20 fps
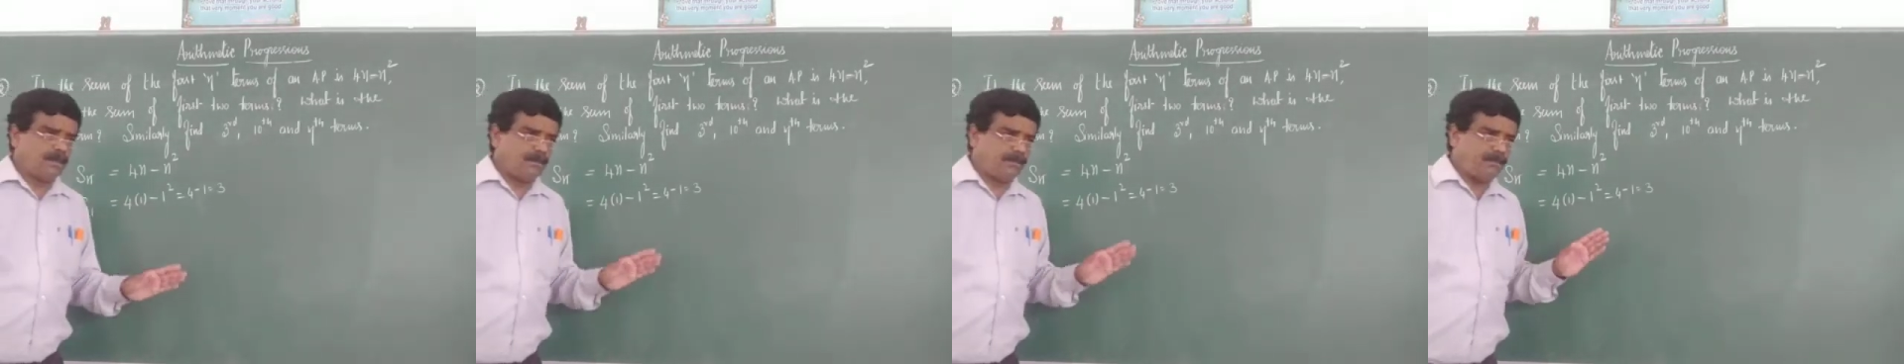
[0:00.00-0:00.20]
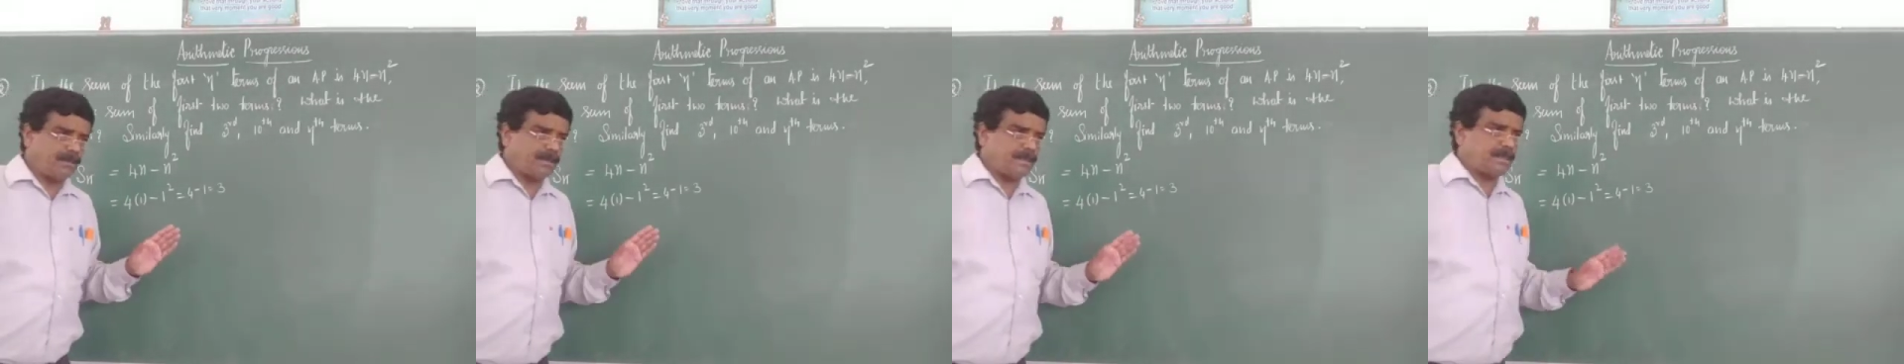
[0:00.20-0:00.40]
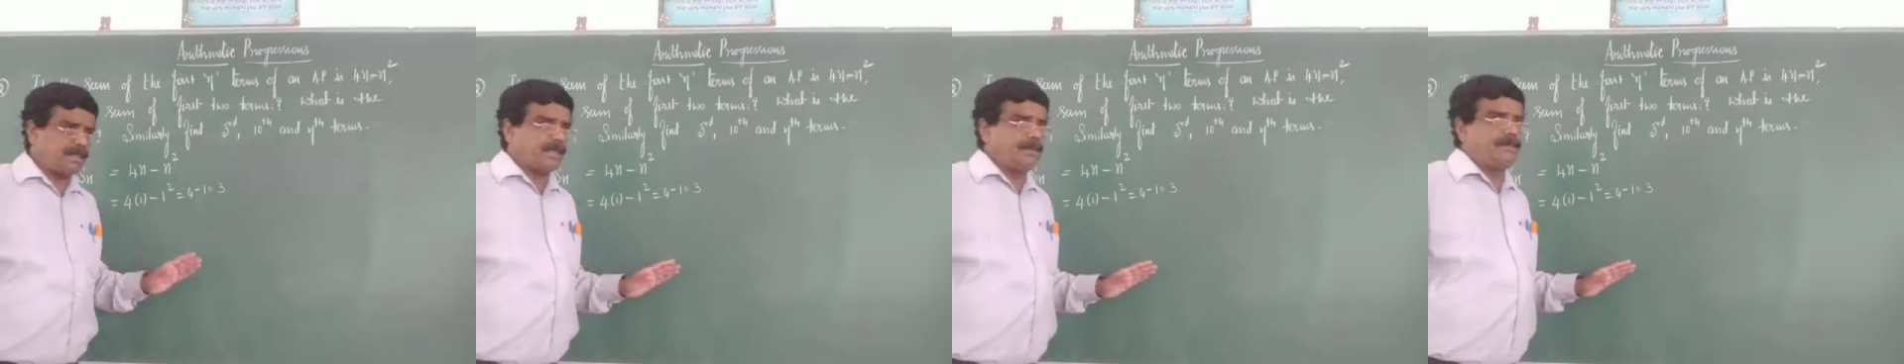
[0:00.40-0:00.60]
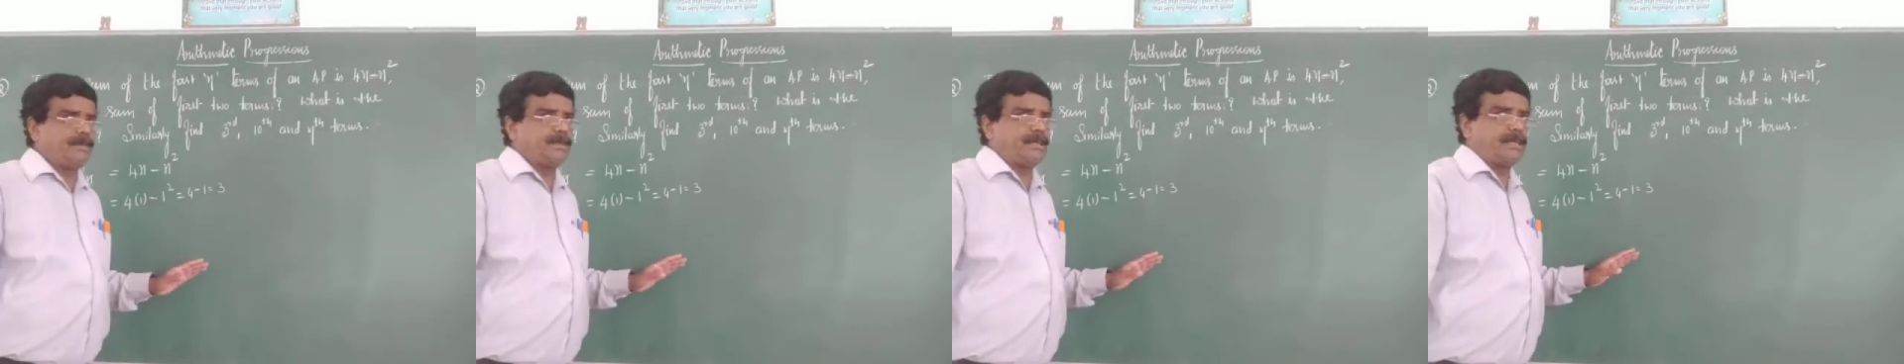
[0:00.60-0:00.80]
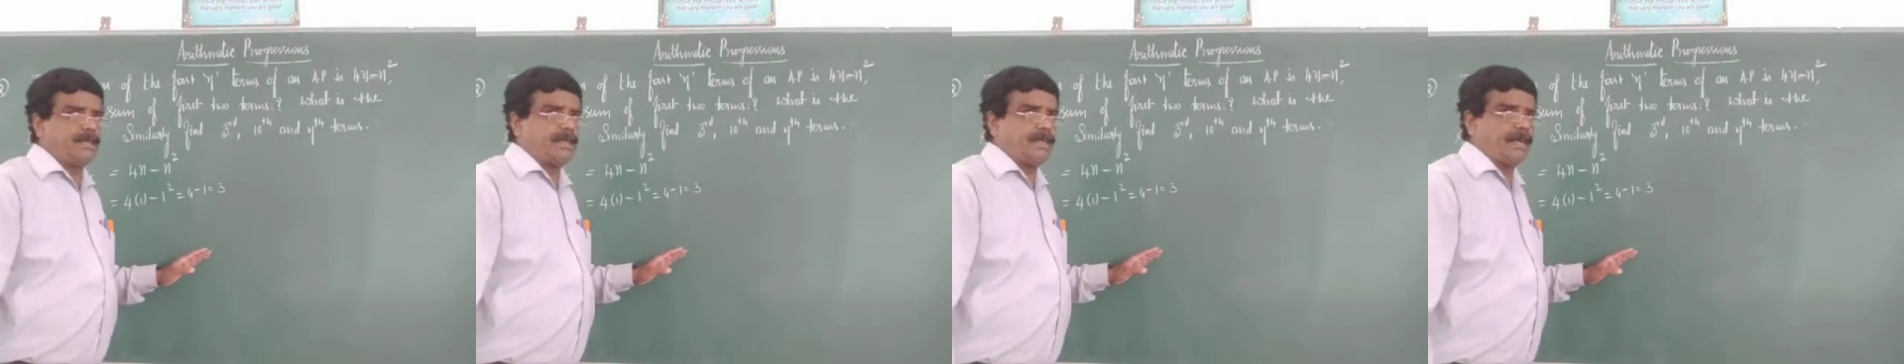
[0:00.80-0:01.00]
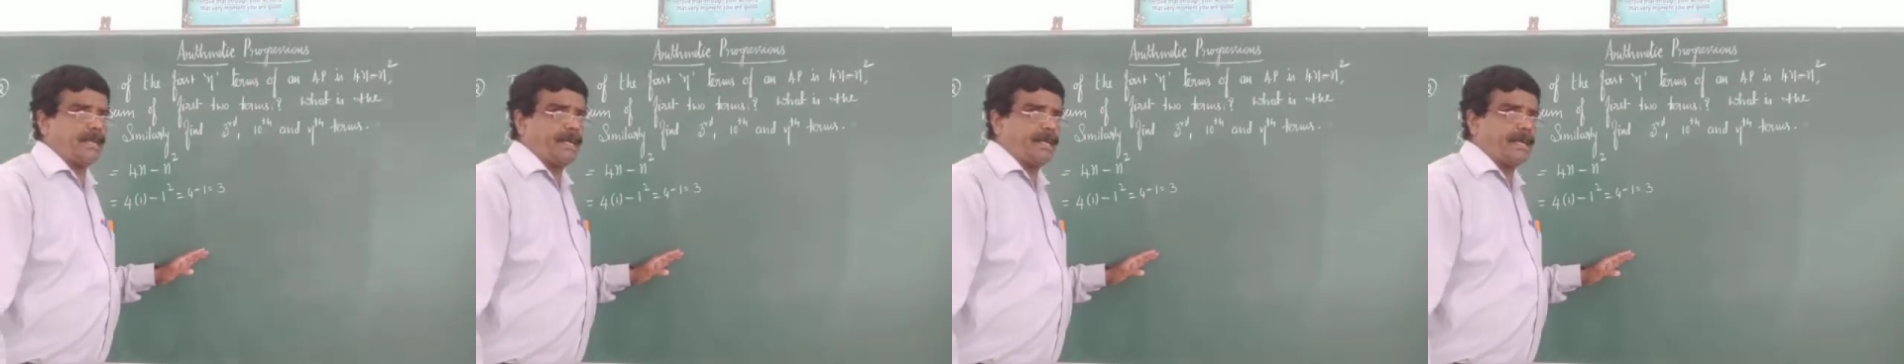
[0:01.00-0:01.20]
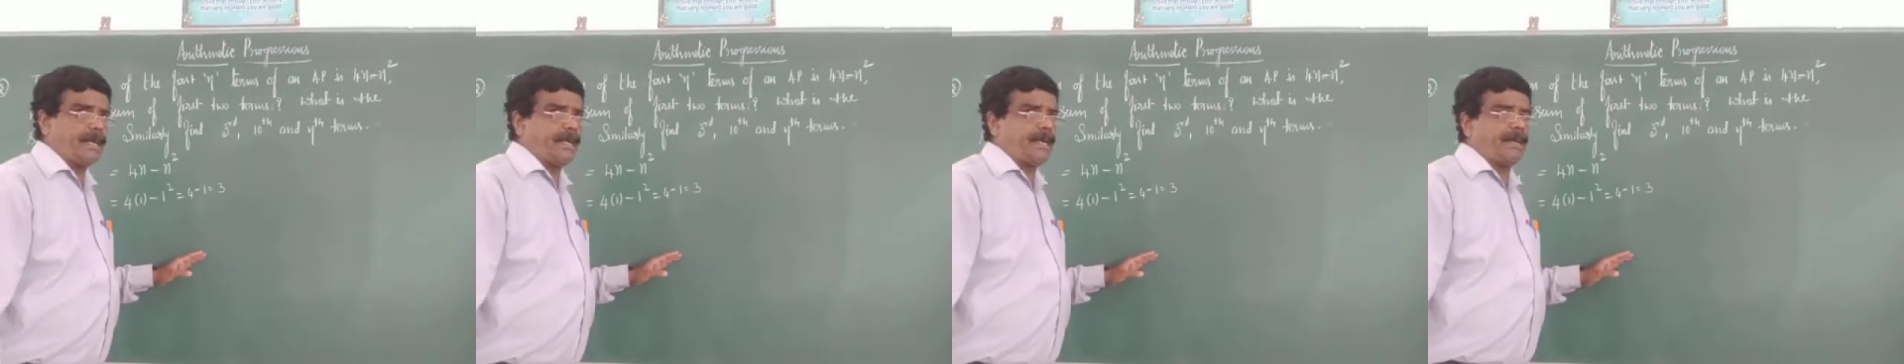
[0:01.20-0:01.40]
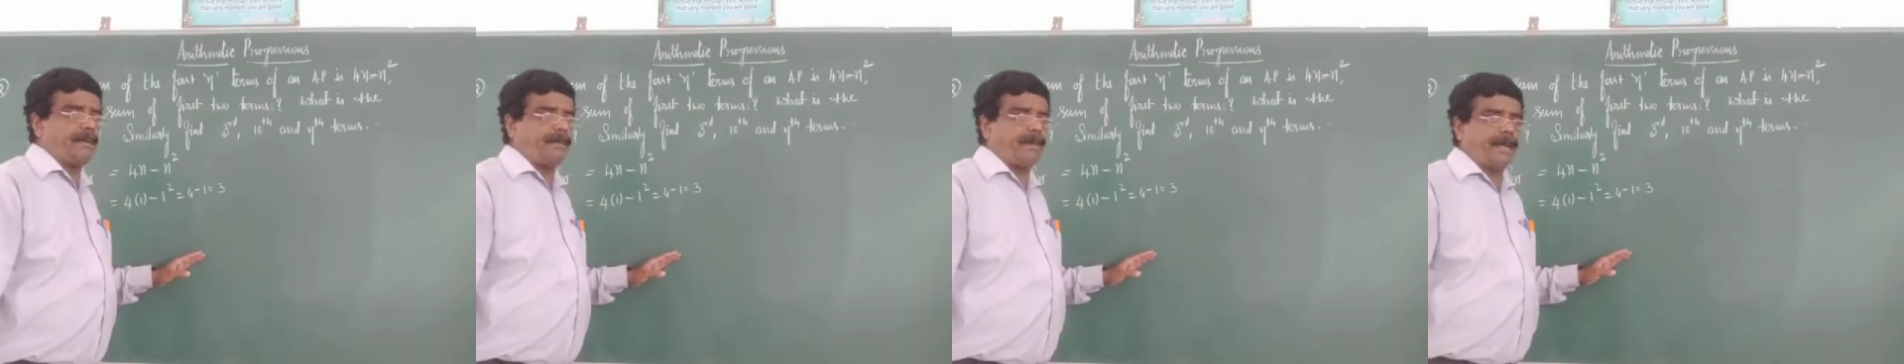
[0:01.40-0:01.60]
First term is usually
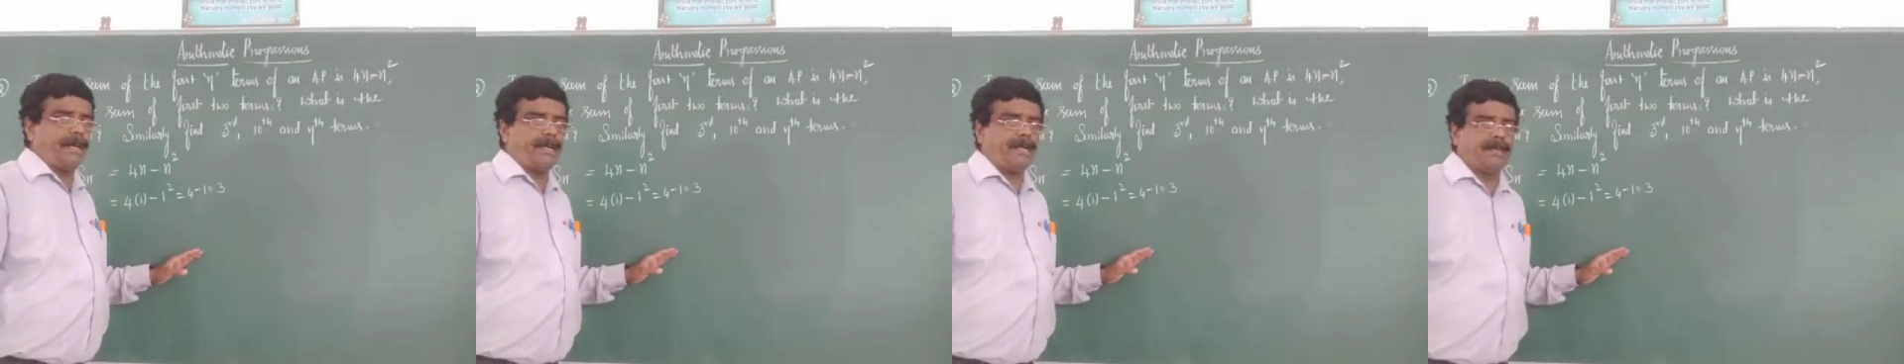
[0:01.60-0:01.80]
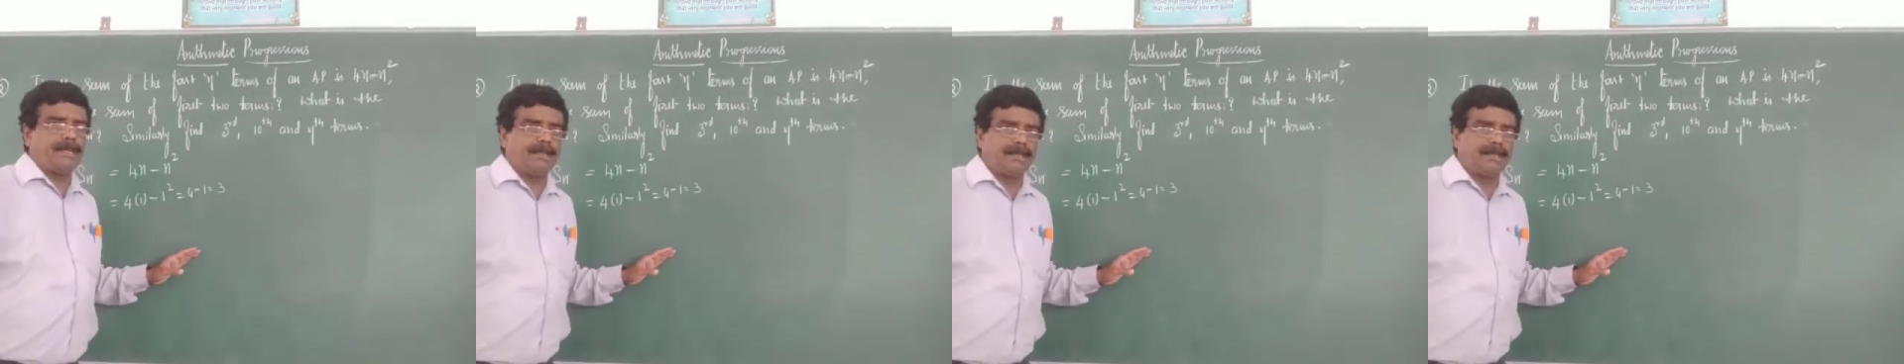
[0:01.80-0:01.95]
indicated by